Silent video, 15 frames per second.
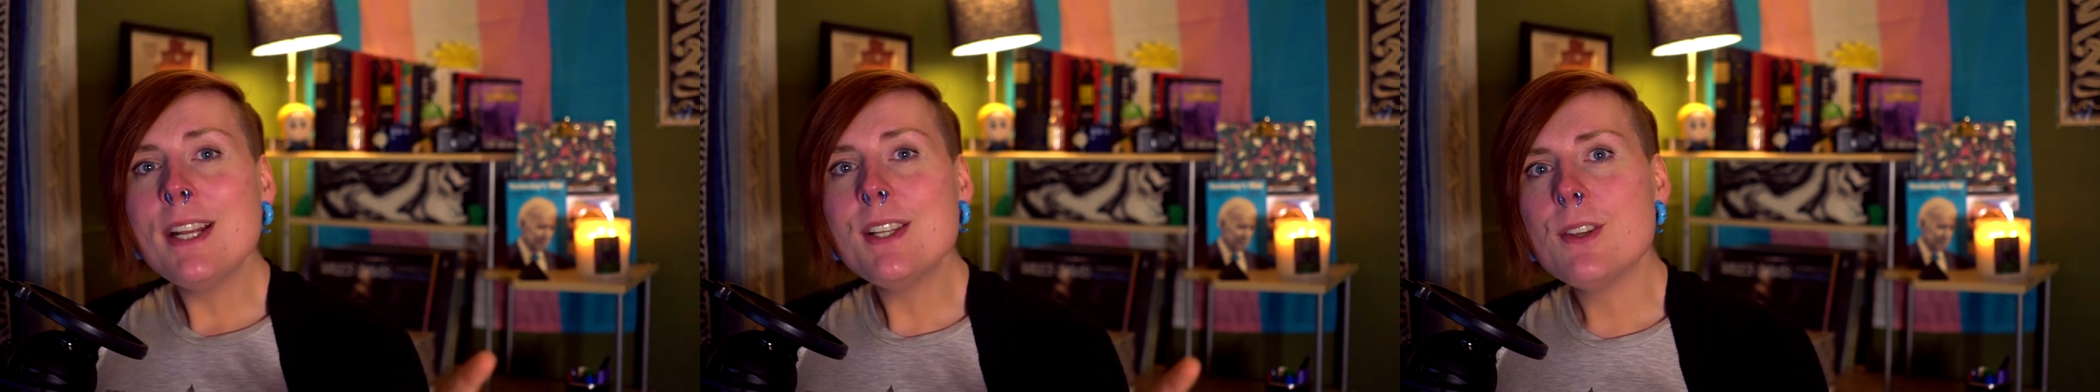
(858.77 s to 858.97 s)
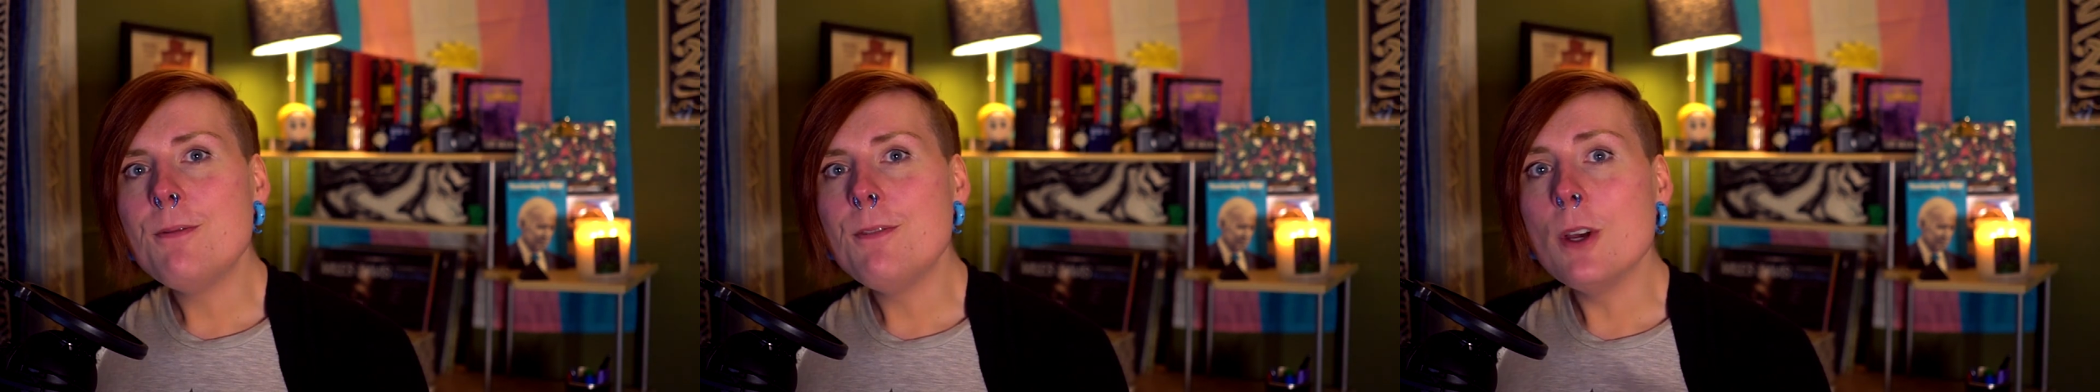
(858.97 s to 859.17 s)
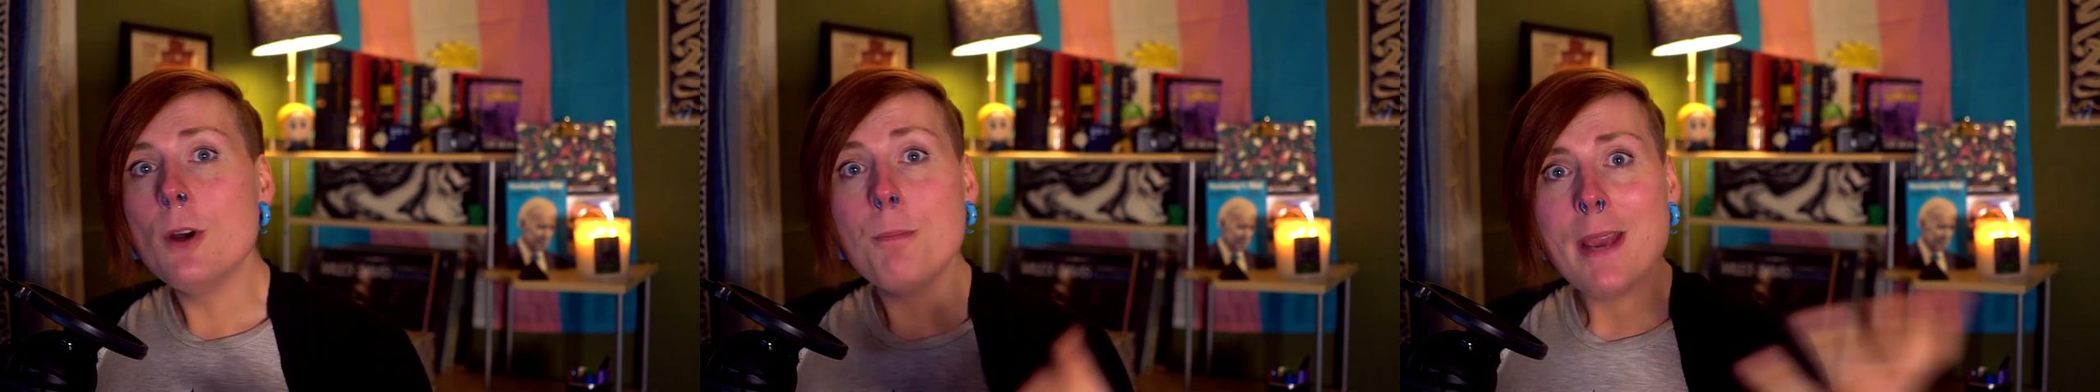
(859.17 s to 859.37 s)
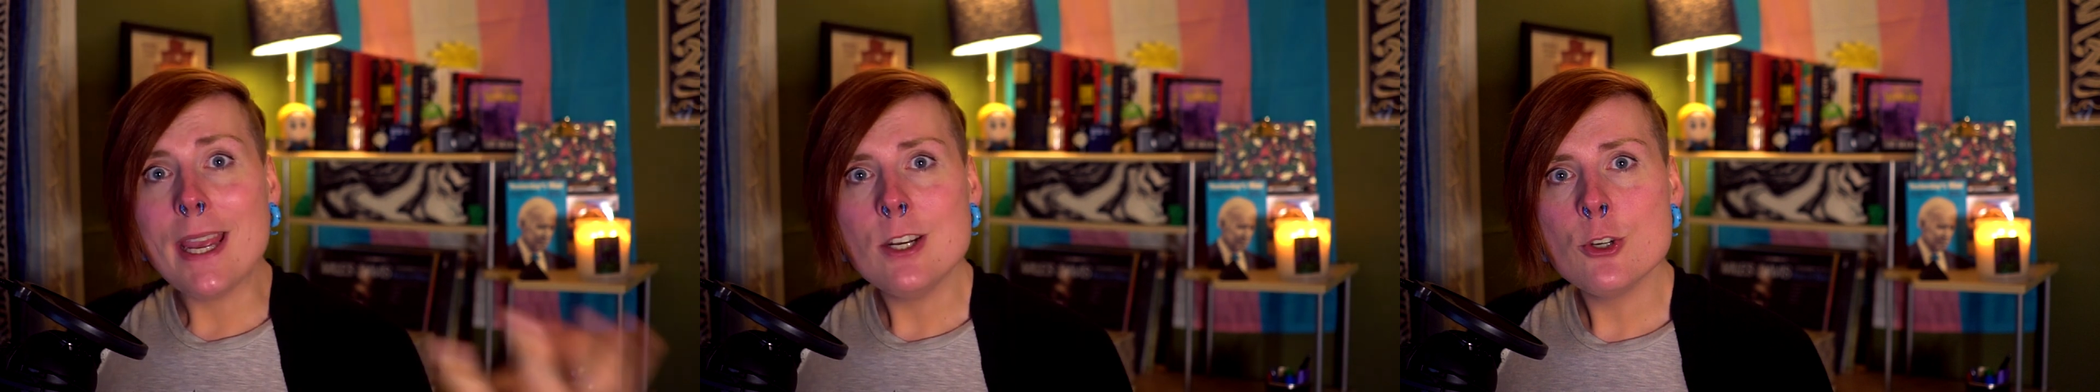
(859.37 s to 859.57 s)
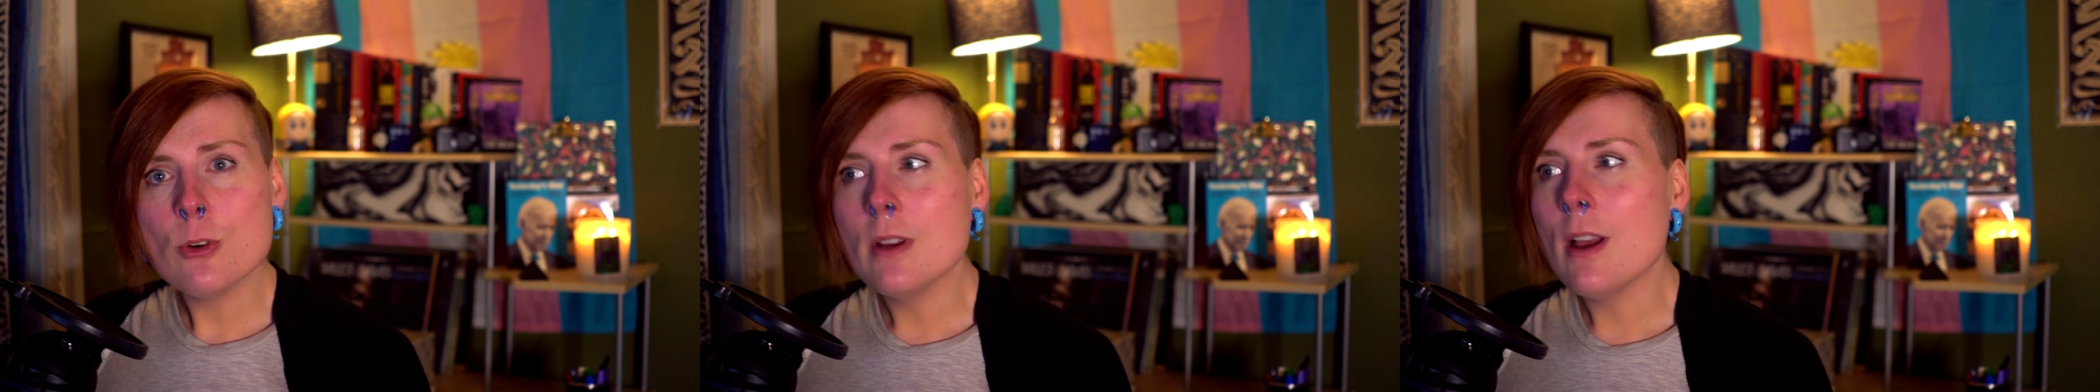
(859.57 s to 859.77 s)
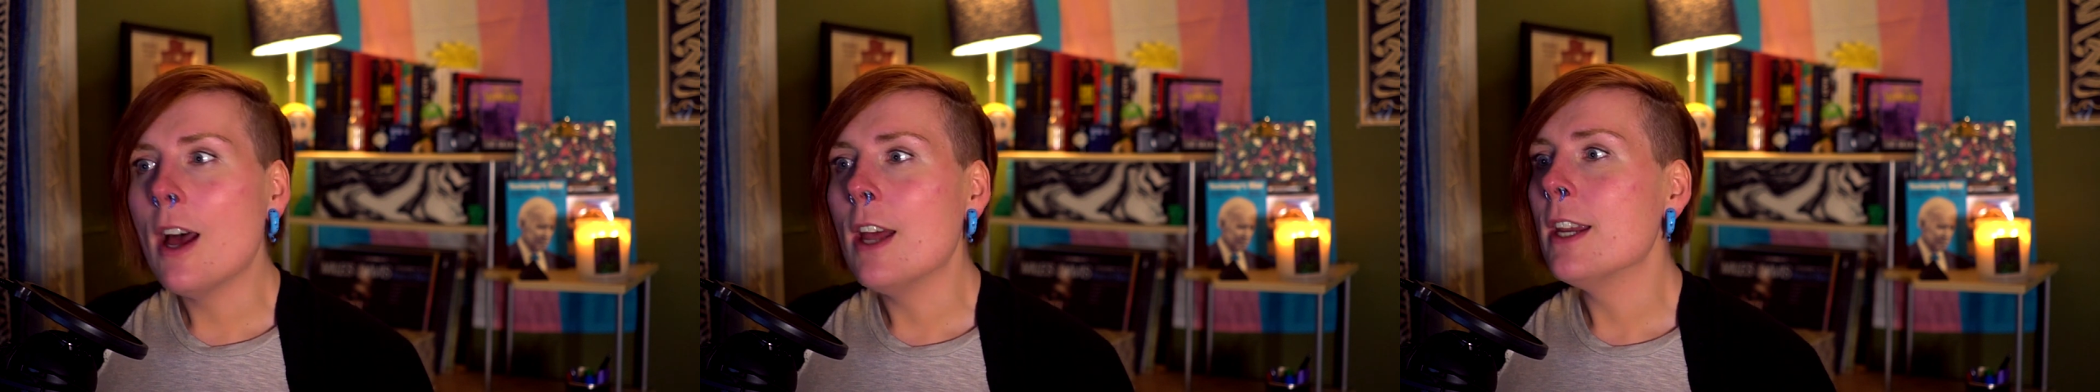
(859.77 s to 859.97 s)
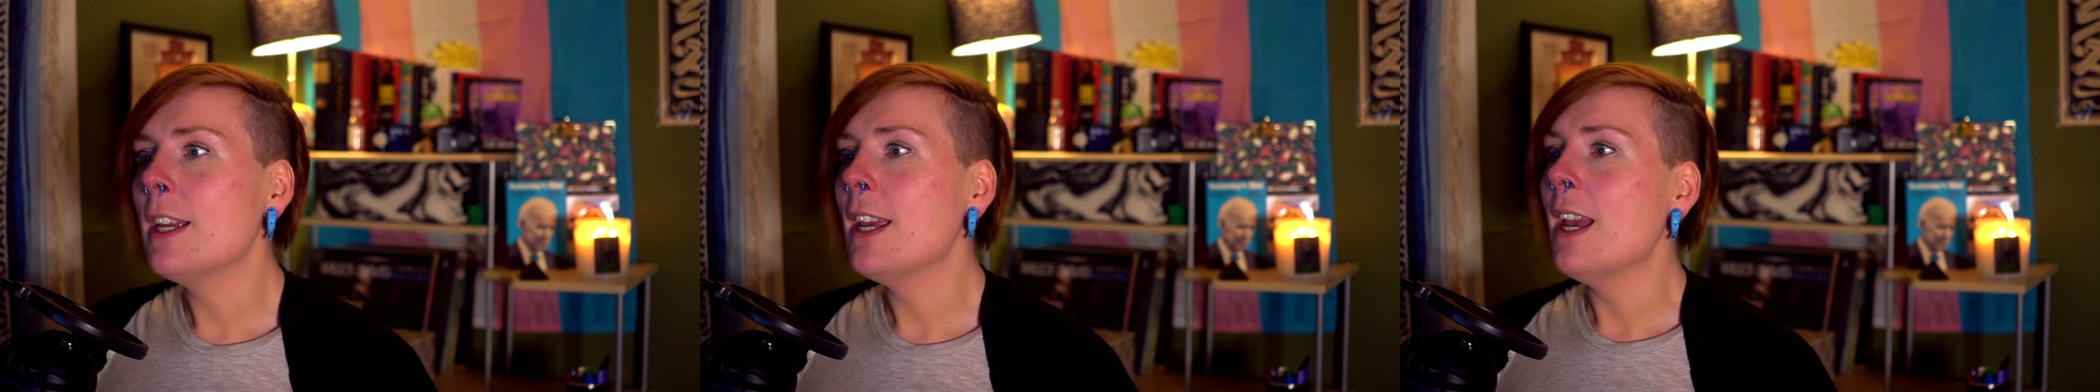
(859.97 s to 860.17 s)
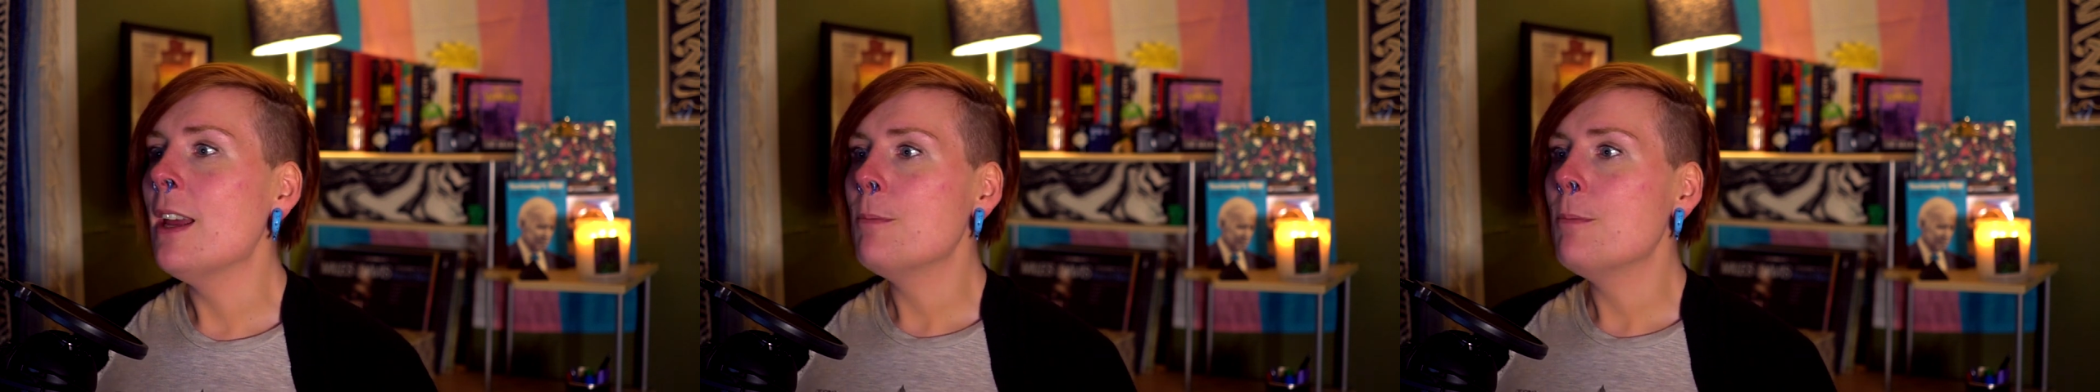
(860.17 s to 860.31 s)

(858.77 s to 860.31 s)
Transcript: been made to feel patriotic